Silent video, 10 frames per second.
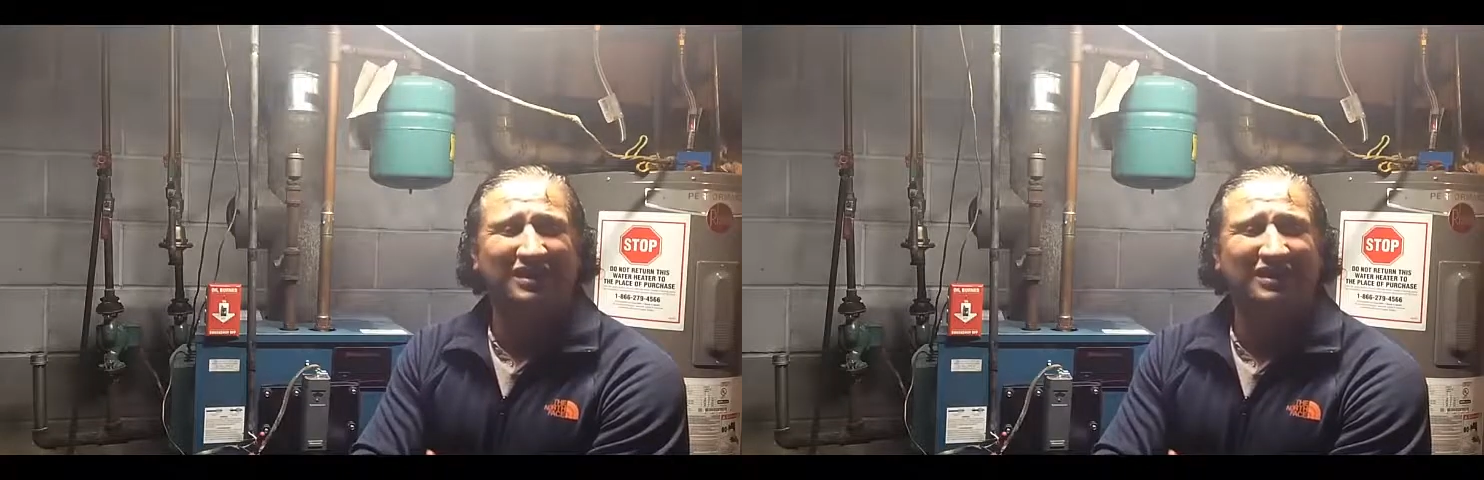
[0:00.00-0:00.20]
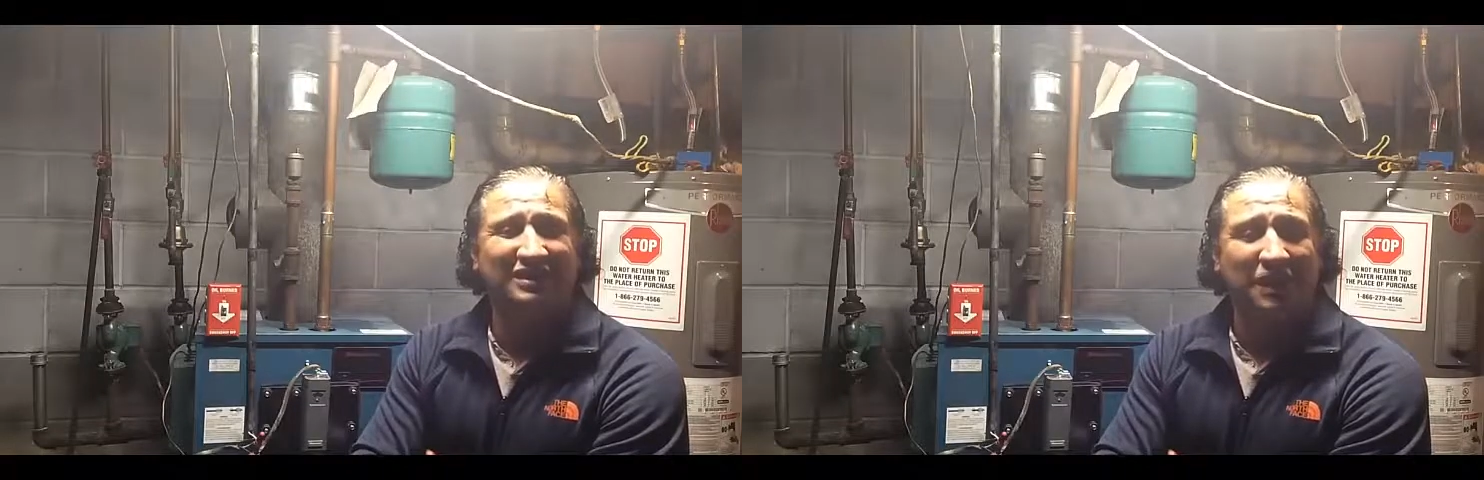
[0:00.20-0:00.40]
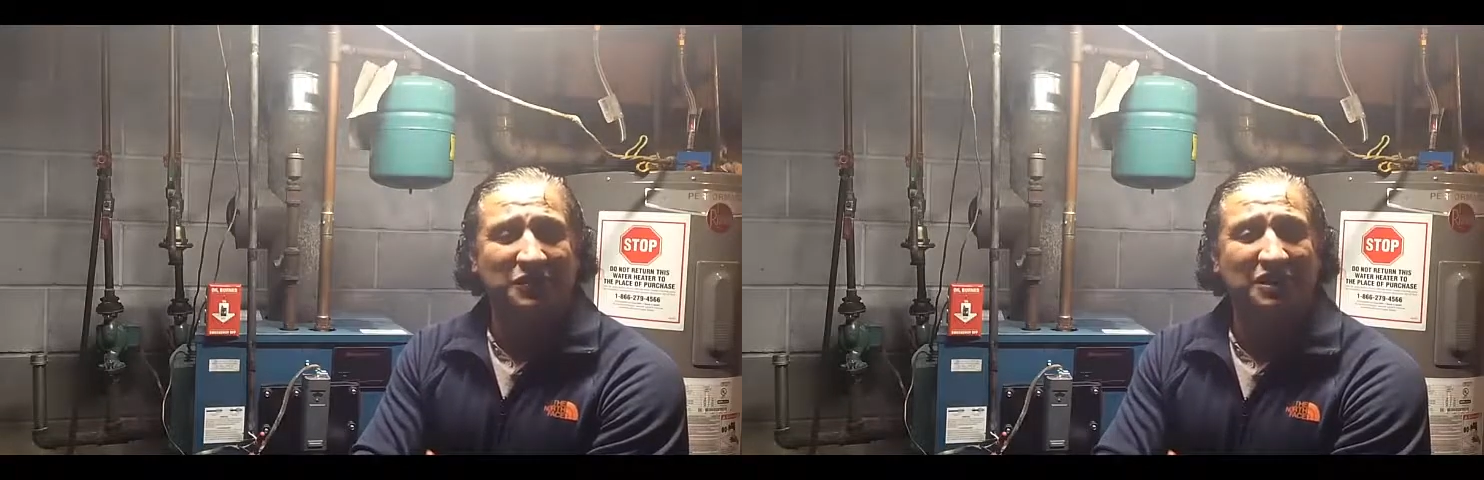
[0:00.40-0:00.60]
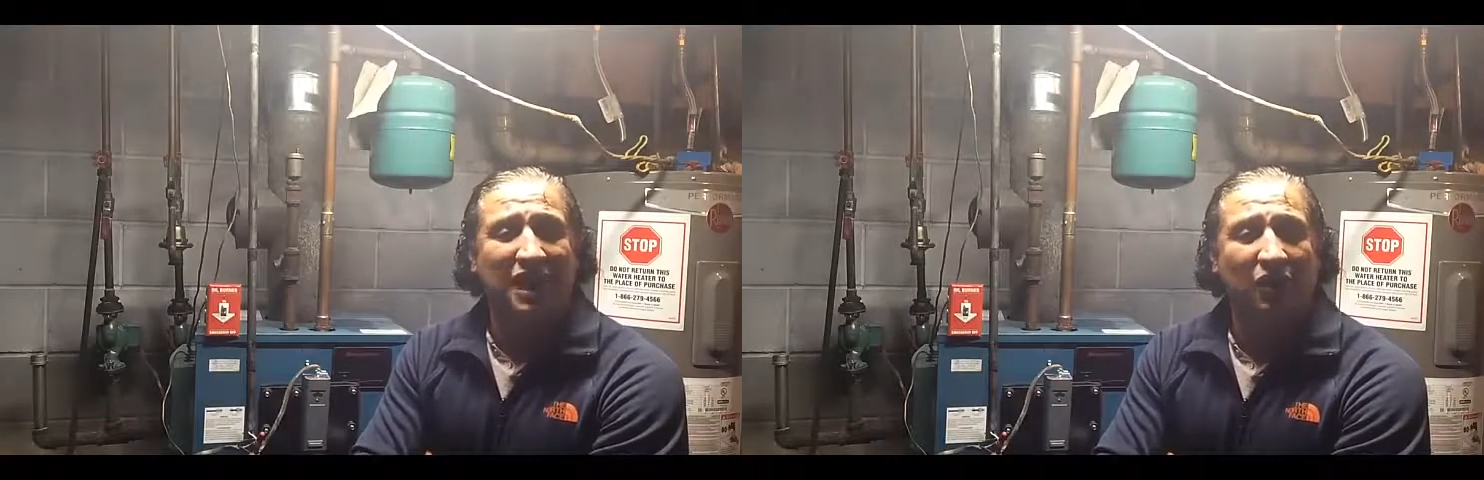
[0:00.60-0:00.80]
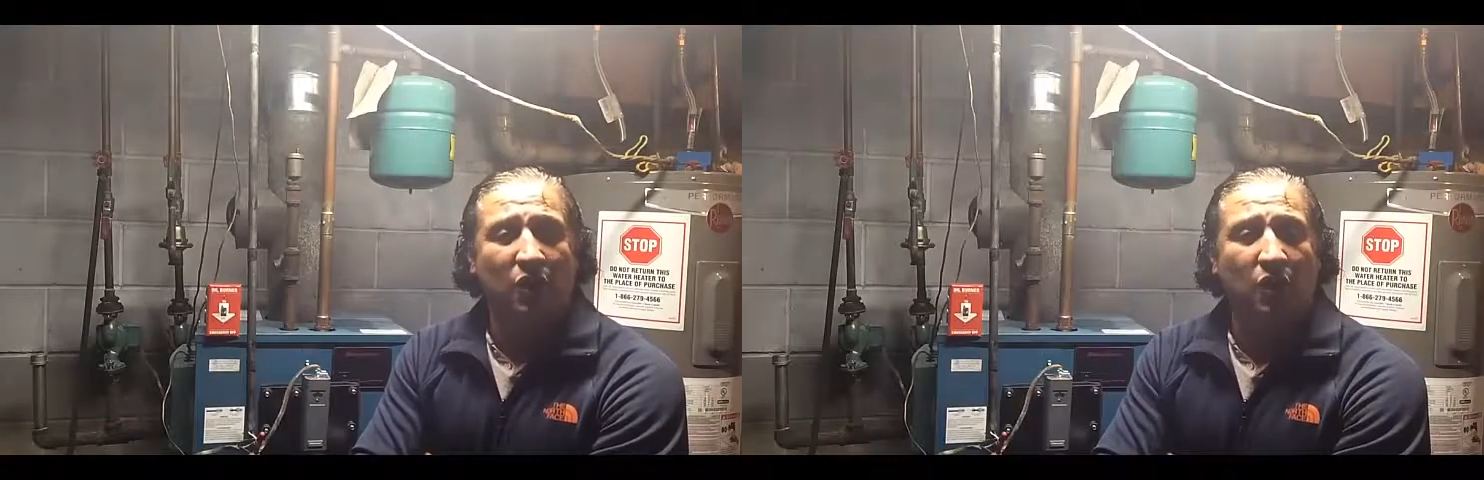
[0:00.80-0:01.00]
of the steps in
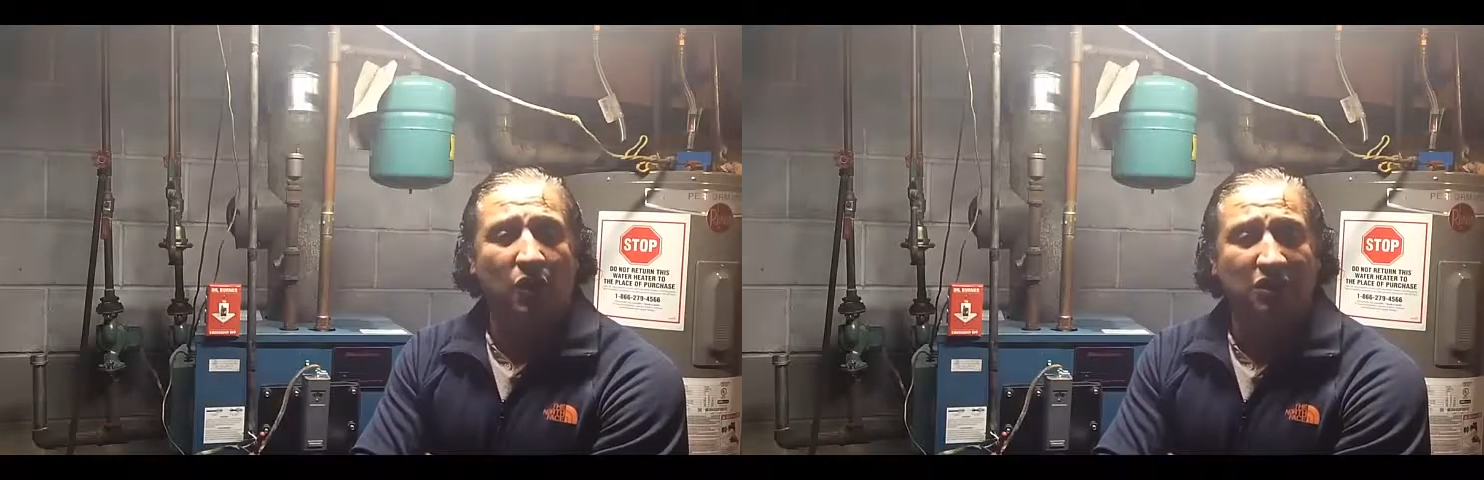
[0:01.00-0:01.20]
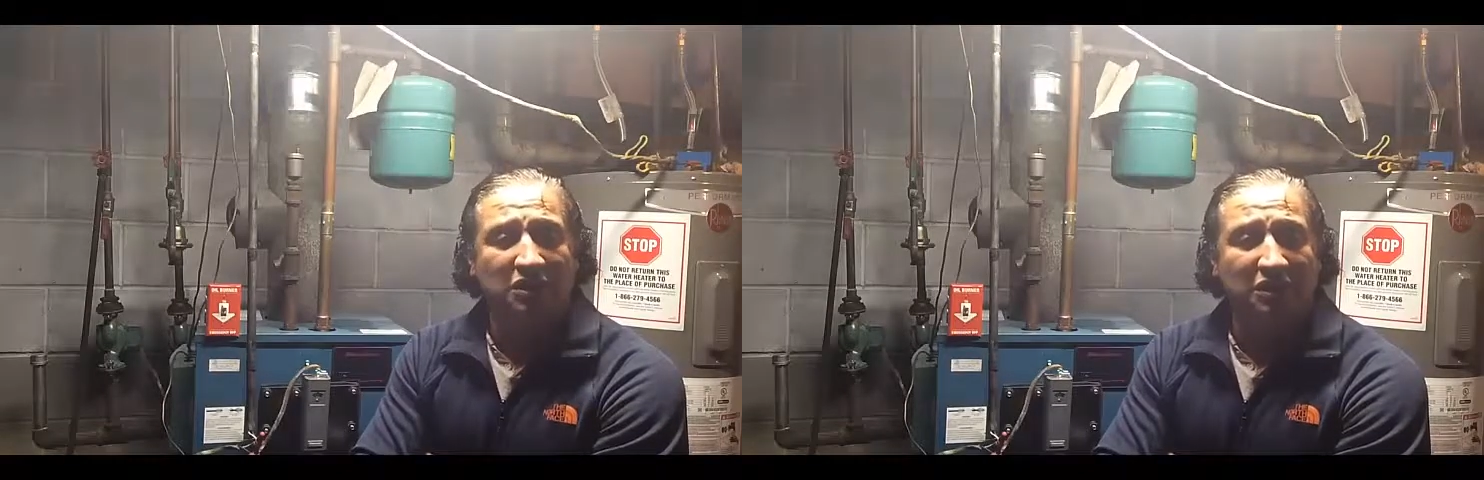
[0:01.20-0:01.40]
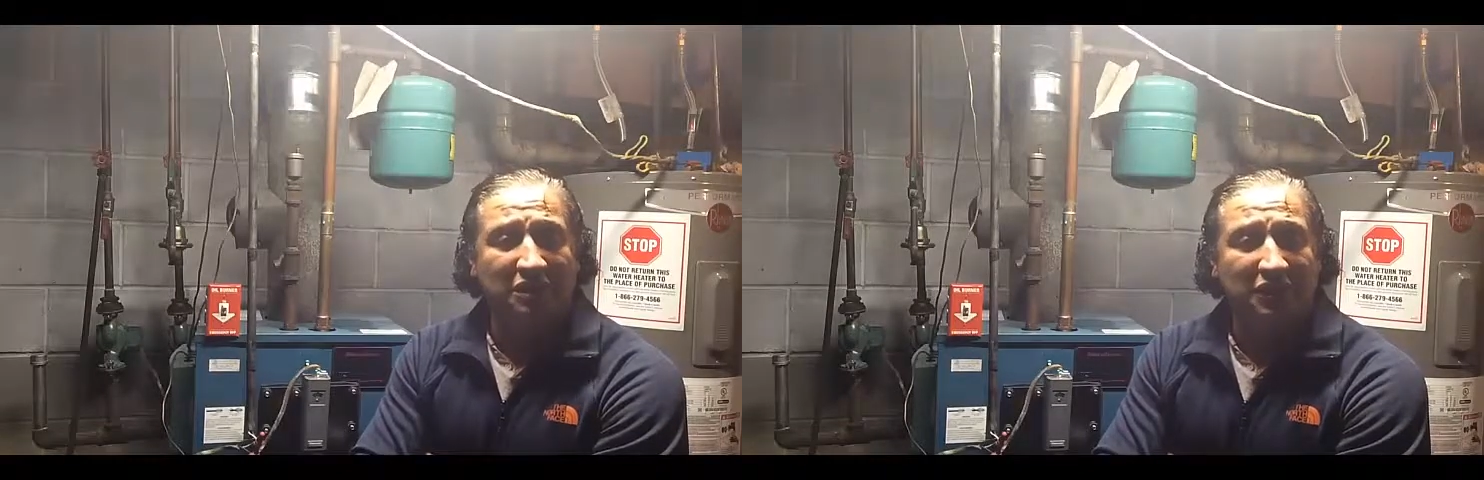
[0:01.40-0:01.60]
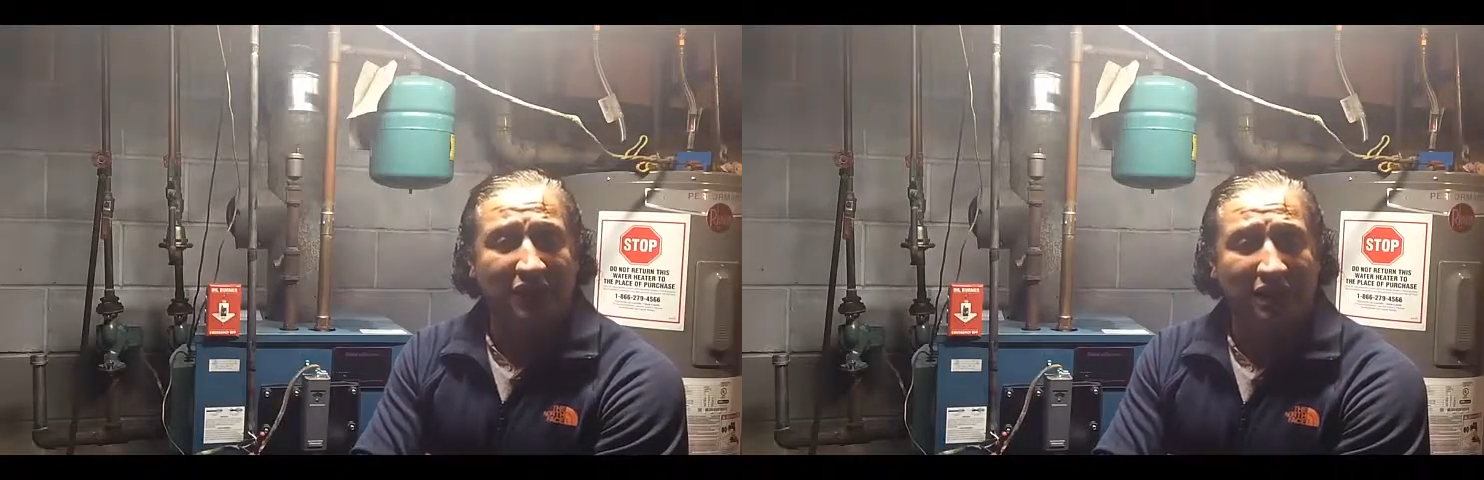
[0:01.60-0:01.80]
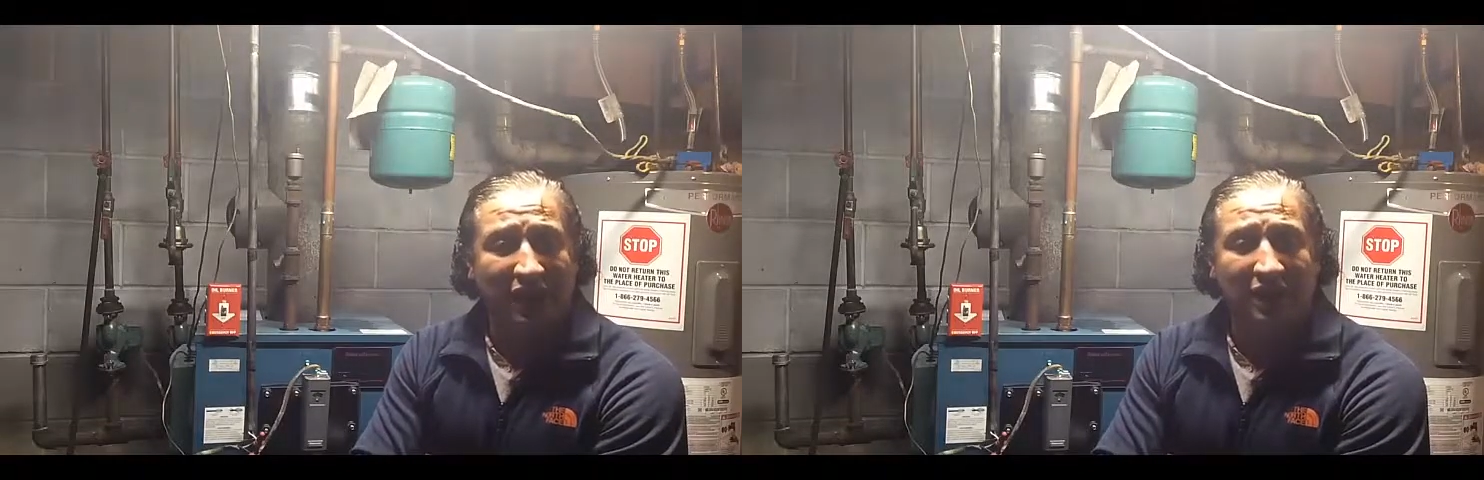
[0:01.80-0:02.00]
Alcoholics
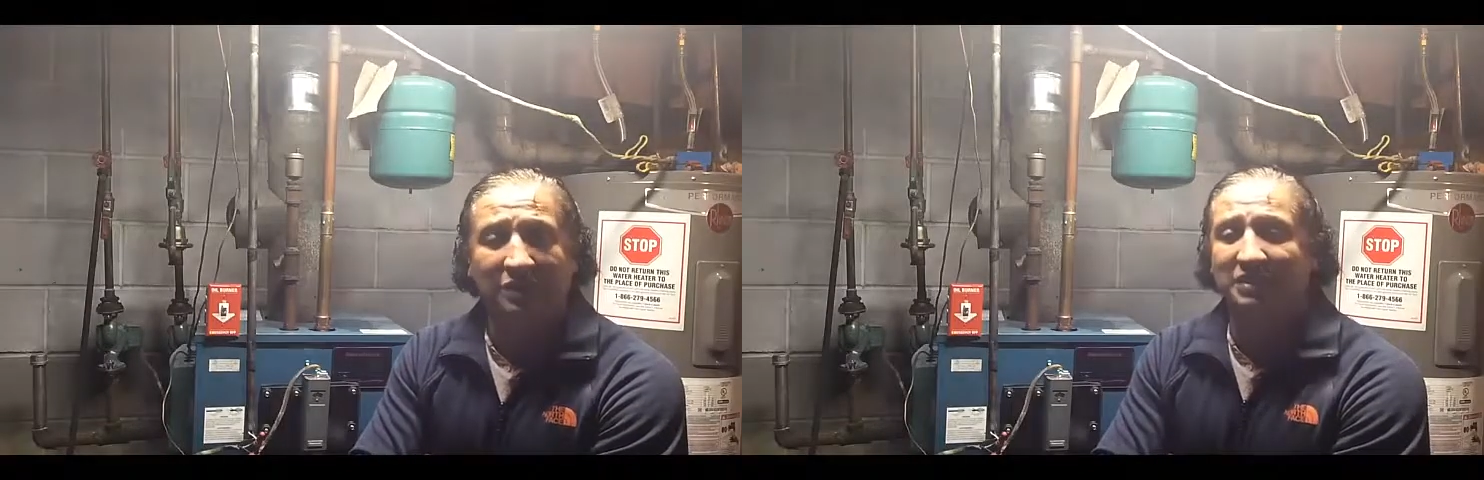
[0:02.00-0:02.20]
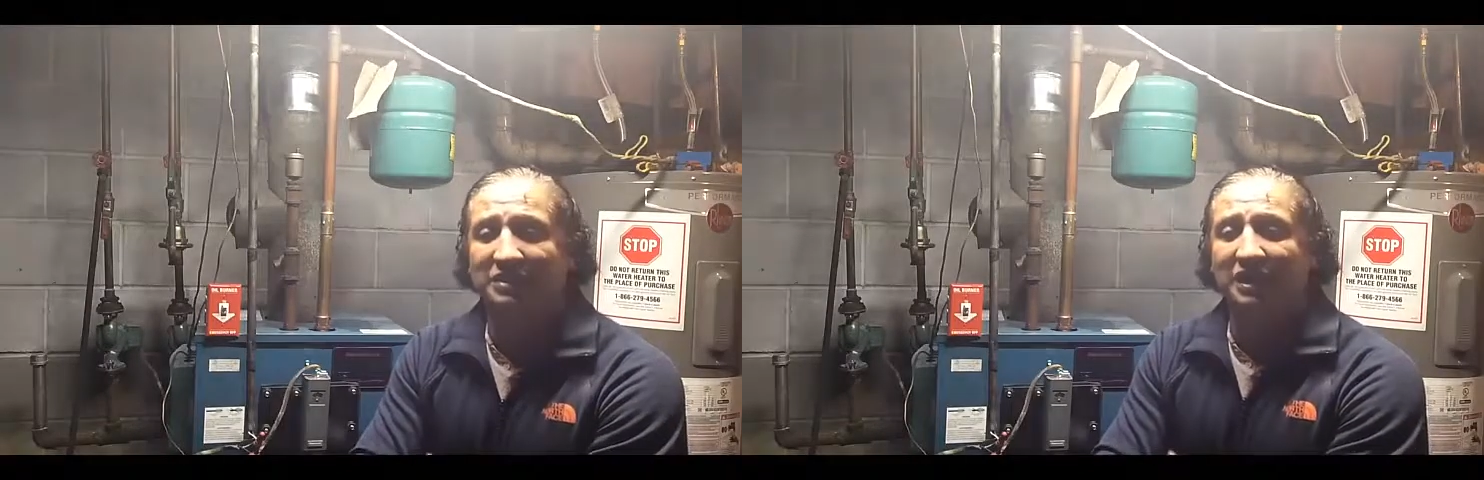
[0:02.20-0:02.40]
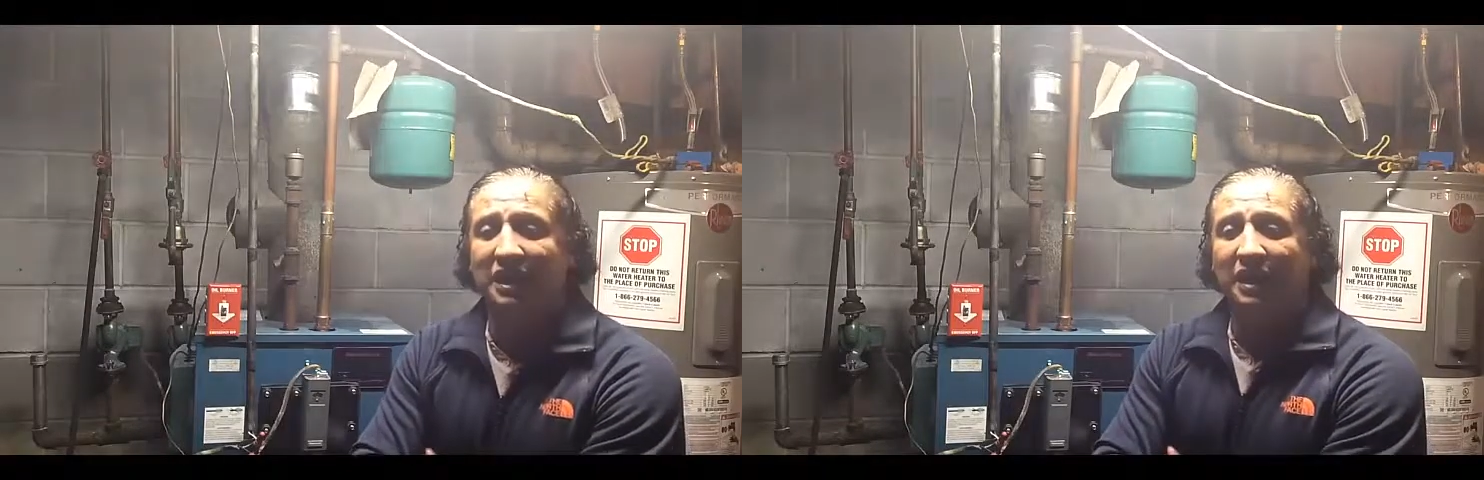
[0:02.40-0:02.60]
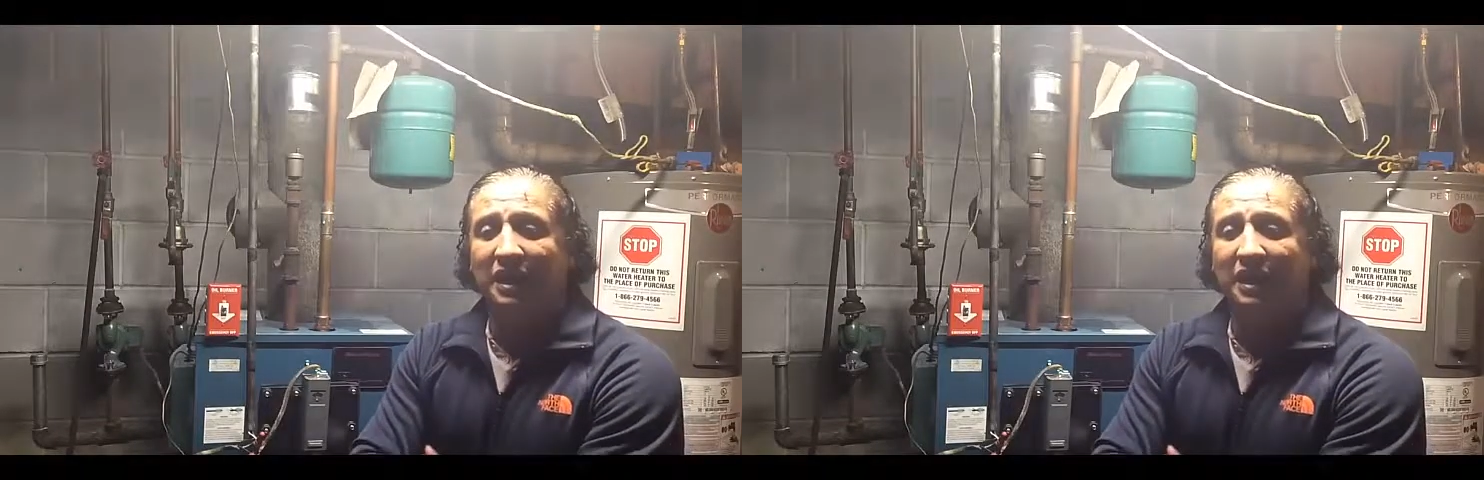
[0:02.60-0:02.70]
Anonymous,